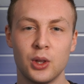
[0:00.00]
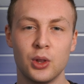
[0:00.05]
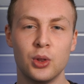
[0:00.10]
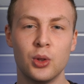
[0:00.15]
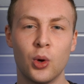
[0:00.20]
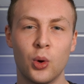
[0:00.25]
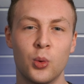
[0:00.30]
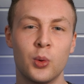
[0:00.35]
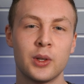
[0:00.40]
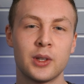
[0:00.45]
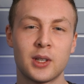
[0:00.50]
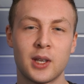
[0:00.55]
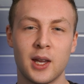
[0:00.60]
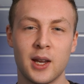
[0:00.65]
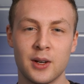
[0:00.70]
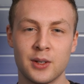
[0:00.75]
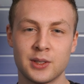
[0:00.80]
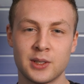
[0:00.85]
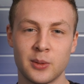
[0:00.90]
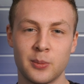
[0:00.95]
No one
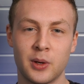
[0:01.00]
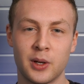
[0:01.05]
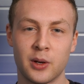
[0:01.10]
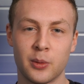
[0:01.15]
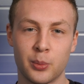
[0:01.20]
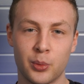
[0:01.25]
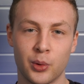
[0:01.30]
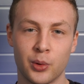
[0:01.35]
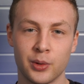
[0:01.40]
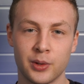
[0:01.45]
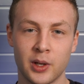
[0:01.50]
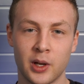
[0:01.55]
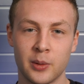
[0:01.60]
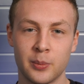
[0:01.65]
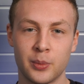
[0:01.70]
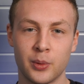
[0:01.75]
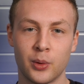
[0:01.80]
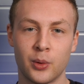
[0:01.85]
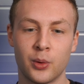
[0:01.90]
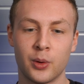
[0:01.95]
cares about a
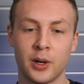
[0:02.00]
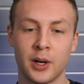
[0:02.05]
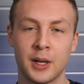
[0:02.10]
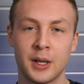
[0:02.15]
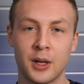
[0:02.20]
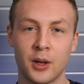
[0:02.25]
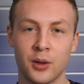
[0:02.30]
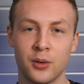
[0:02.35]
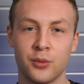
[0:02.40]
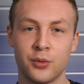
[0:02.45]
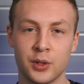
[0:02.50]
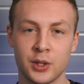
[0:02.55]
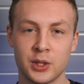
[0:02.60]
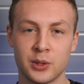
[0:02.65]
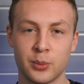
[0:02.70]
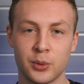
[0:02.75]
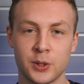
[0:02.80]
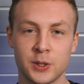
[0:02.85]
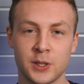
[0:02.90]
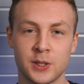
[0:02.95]
prototype or a unfinished
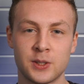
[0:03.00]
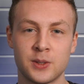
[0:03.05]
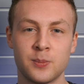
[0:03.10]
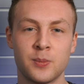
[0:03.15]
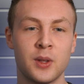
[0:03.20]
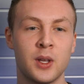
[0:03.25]
project.